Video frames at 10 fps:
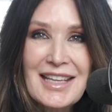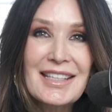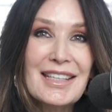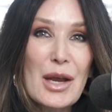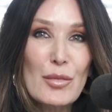
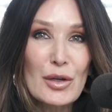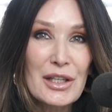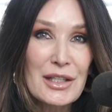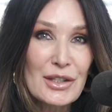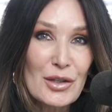Today, we're
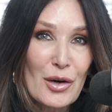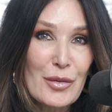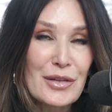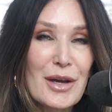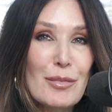going to start
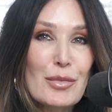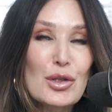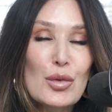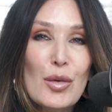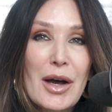with number
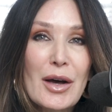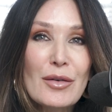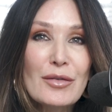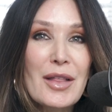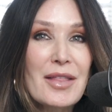
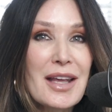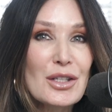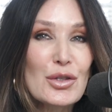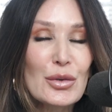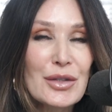twelve,
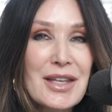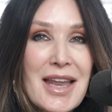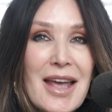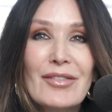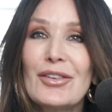things you'll
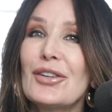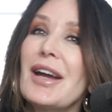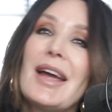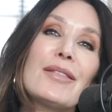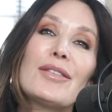
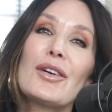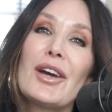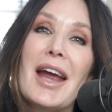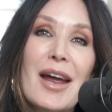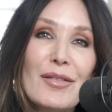never,
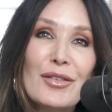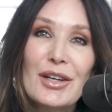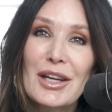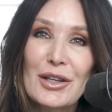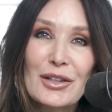ever,
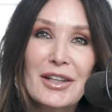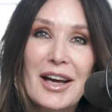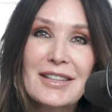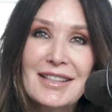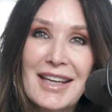ever hear
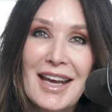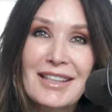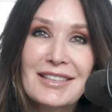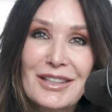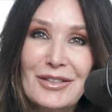God
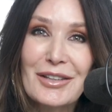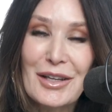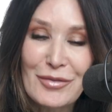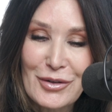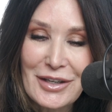say. You
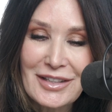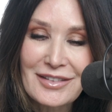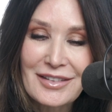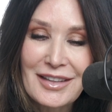ready for it?